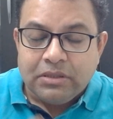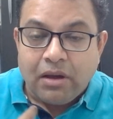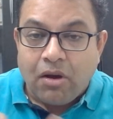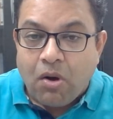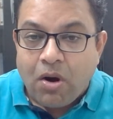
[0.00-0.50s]

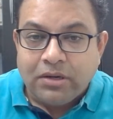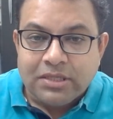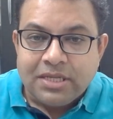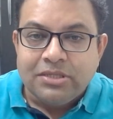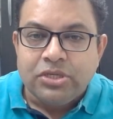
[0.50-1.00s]

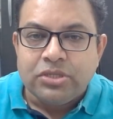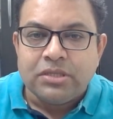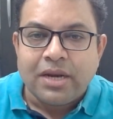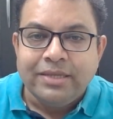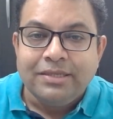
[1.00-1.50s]
hot
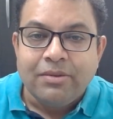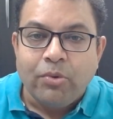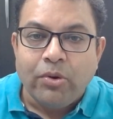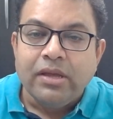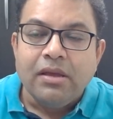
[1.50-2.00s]
sensations arise in the
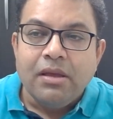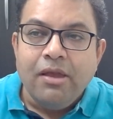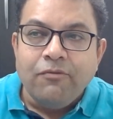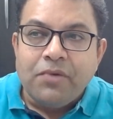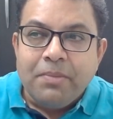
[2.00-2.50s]
body.
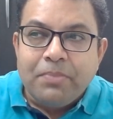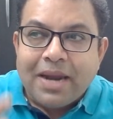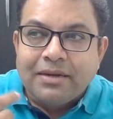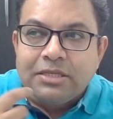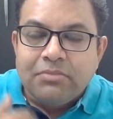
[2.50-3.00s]
If I
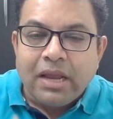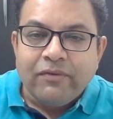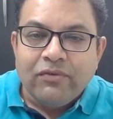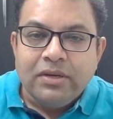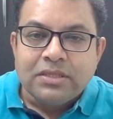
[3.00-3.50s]
practice
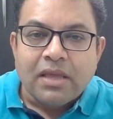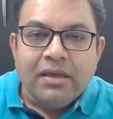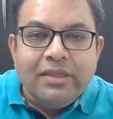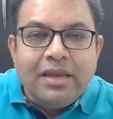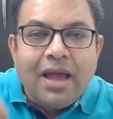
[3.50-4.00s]
mindfulness,
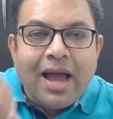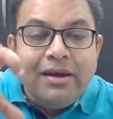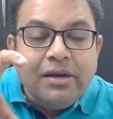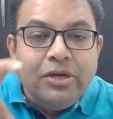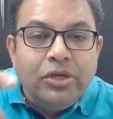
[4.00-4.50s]
then I
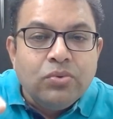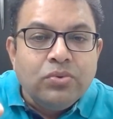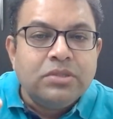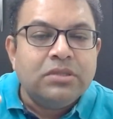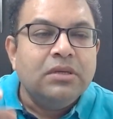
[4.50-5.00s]

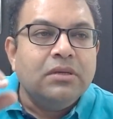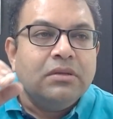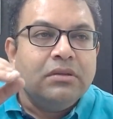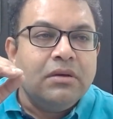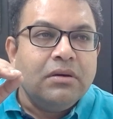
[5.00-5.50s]
reduce
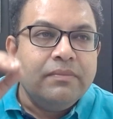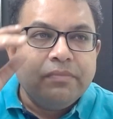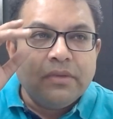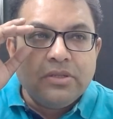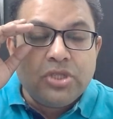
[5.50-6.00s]
the
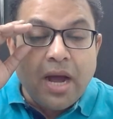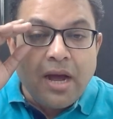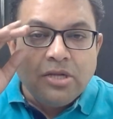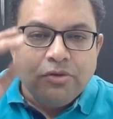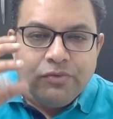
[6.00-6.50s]

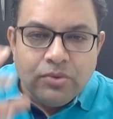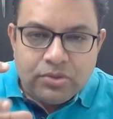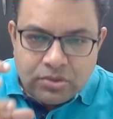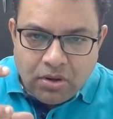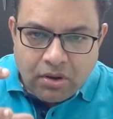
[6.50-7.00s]
charge of
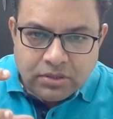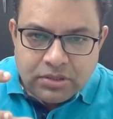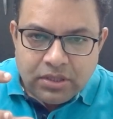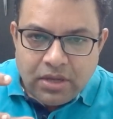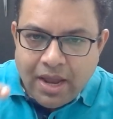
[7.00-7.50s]
those
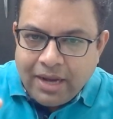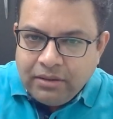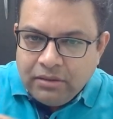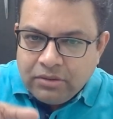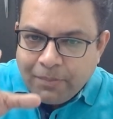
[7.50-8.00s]
thoughts
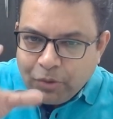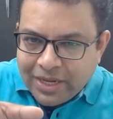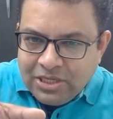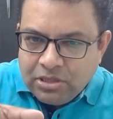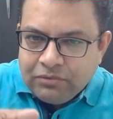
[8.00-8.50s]
and the
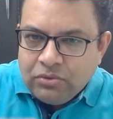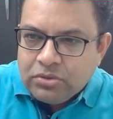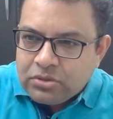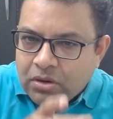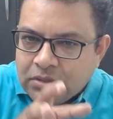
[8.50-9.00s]
potential of
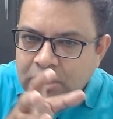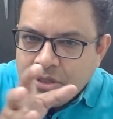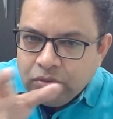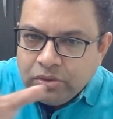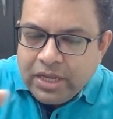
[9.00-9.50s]
those thoughts
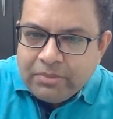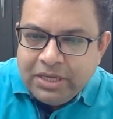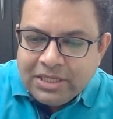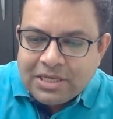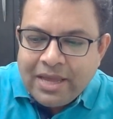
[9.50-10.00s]
to take
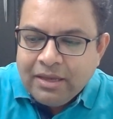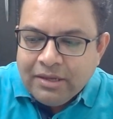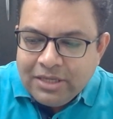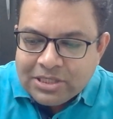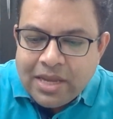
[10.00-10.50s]
me. It's like
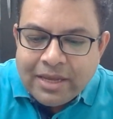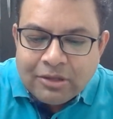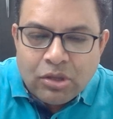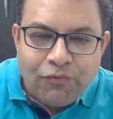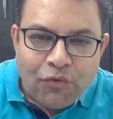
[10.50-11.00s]

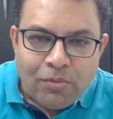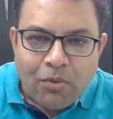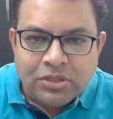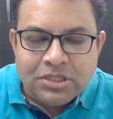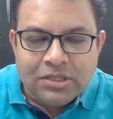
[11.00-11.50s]
3-4
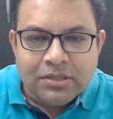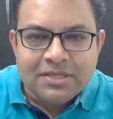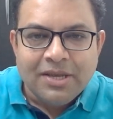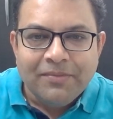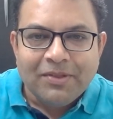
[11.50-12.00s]

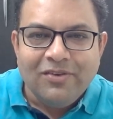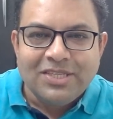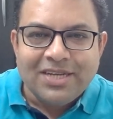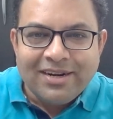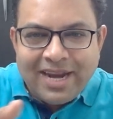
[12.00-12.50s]
monsters
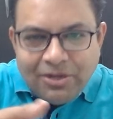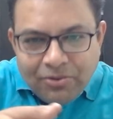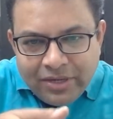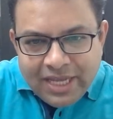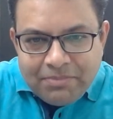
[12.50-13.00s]
which are trying
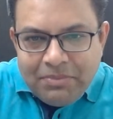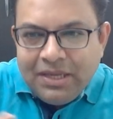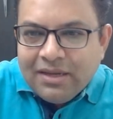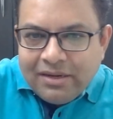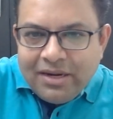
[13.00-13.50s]
to take
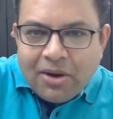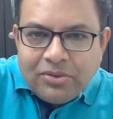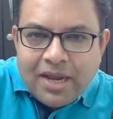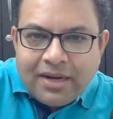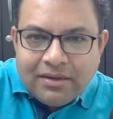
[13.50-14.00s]
me
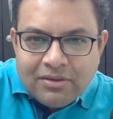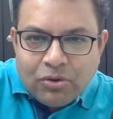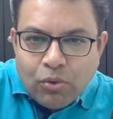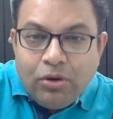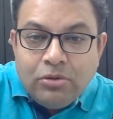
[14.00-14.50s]
down that
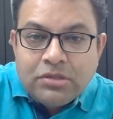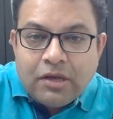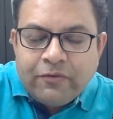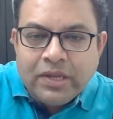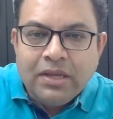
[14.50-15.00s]
road to
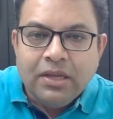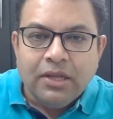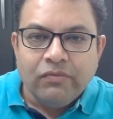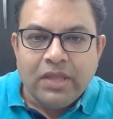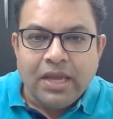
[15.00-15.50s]
suffering.
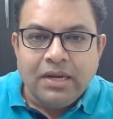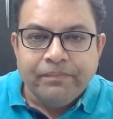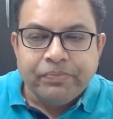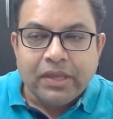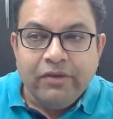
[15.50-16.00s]
Then
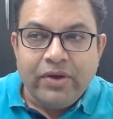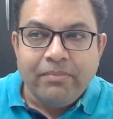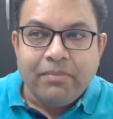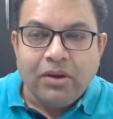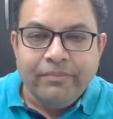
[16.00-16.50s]
if
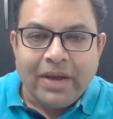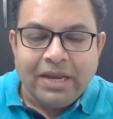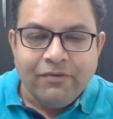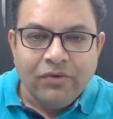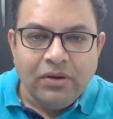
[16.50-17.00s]
I'm
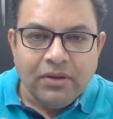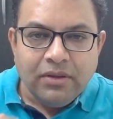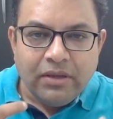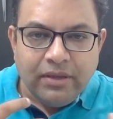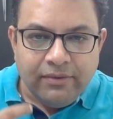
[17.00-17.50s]
mindful,
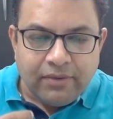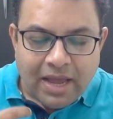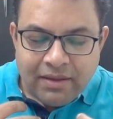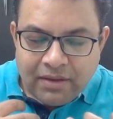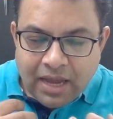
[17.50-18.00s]

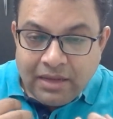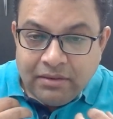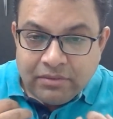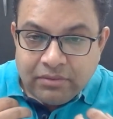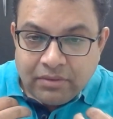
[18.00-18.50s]

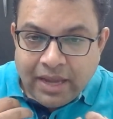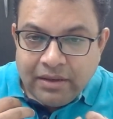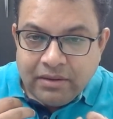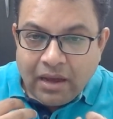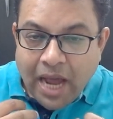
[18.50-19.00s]

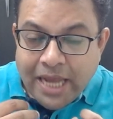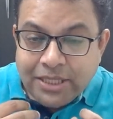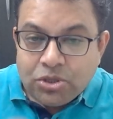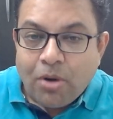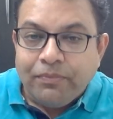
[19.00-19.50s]
I
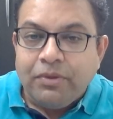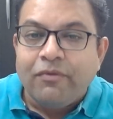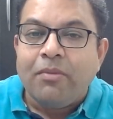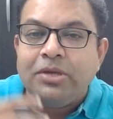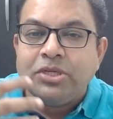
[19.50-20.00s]
stop the
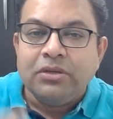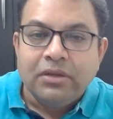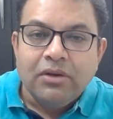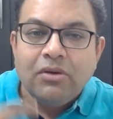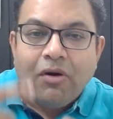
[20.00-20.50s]
formation
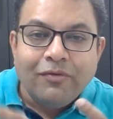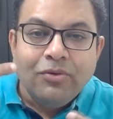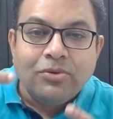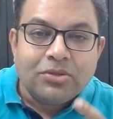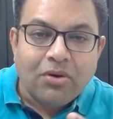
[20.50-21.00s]
of
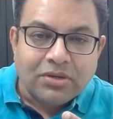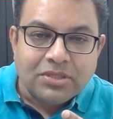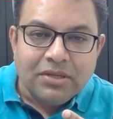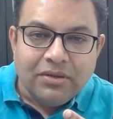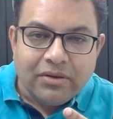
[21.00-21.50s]
those
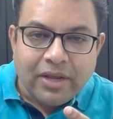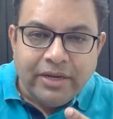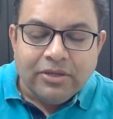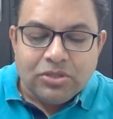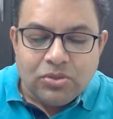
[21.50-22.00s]
thoughts,
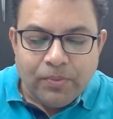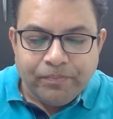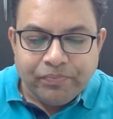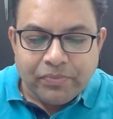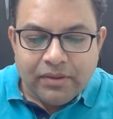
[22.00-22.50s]
right?
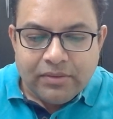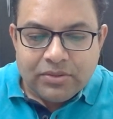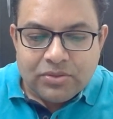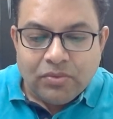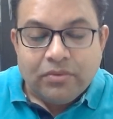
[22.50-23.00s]
So
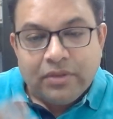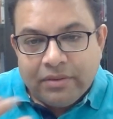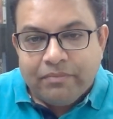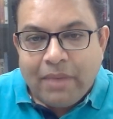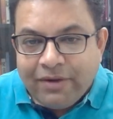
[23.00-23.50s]

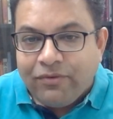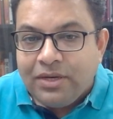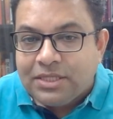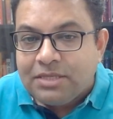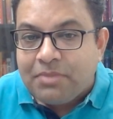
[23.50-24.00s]

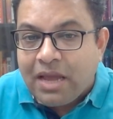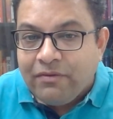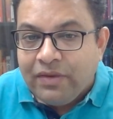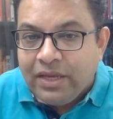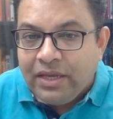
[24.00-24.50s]
mindfulness is my
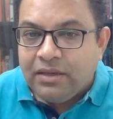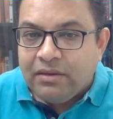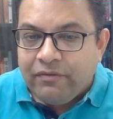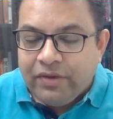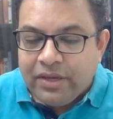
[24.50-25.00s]
way,
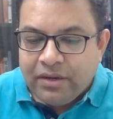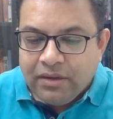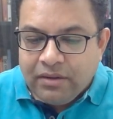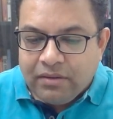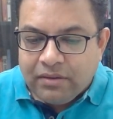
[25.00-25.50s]
where
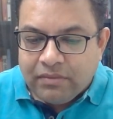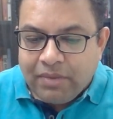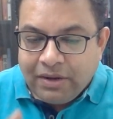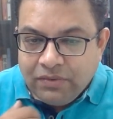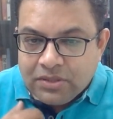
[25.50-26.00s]

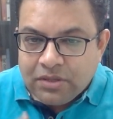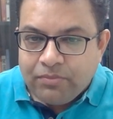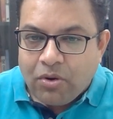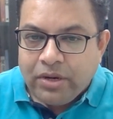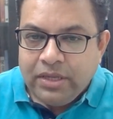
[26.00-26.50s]
mindfulness
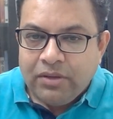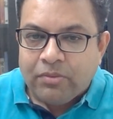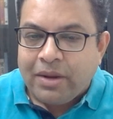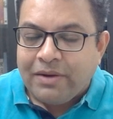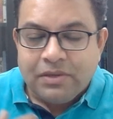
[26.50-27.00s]
of the body
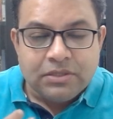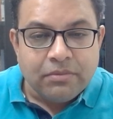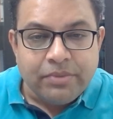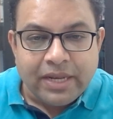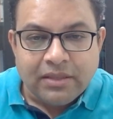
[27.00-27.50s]
or mindfulness
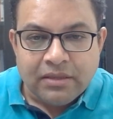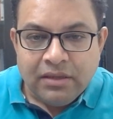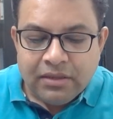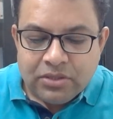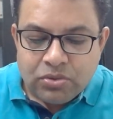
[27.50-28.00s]
of breath,
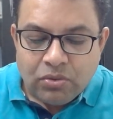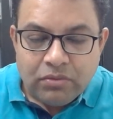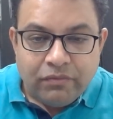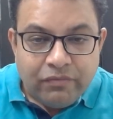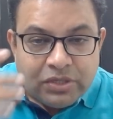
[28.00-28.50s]
so
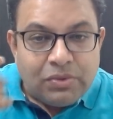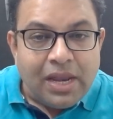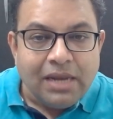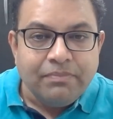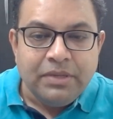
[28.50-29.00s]
which will
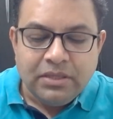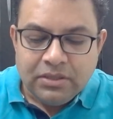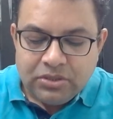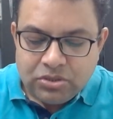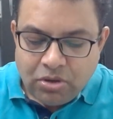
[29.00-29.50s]
help me
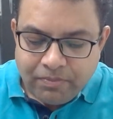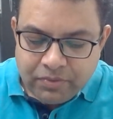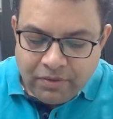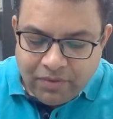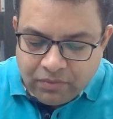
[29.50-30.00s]

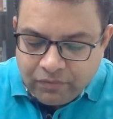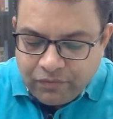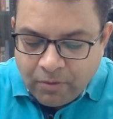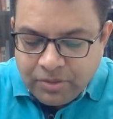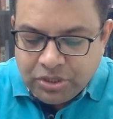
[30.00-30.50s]
stop the
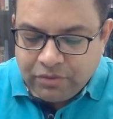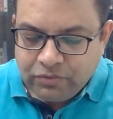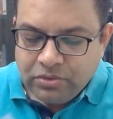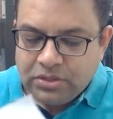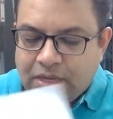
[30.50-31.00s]
formation of
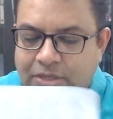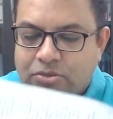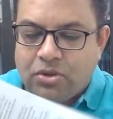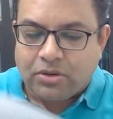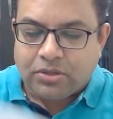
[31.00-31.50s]
those
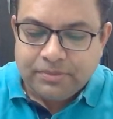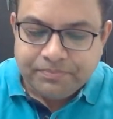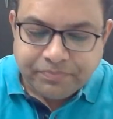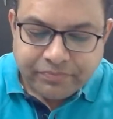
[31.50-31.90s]
thoughts.